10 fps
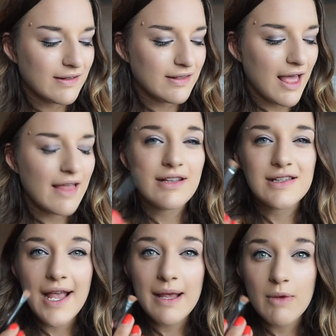They're the
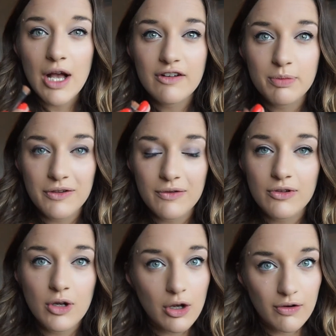same kind of bristles as
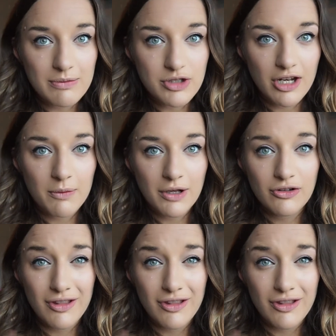on our cream shadow brush,